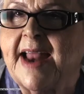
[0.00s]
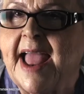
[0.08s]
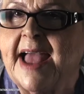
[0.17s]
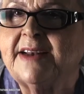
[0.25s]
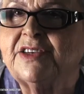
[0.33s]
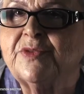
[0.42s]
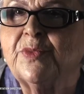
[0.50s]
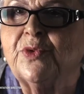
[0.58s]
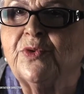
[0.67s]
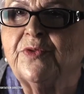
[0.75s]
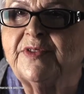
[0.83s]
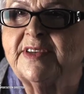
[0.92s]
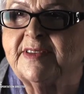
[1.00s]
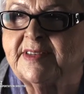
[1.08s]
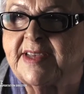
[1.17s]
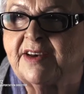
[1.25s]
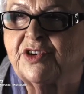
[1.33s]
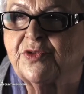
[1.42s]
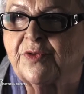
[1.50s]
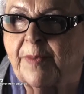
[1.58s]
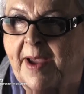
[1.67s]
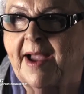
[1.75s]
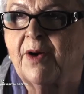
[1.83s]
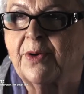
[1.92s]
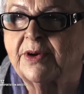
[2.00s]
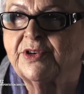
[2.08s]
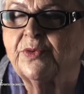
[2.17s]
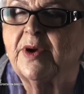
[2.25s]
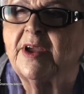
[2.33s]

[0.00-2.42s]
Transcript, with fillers: had to move to the center of power, to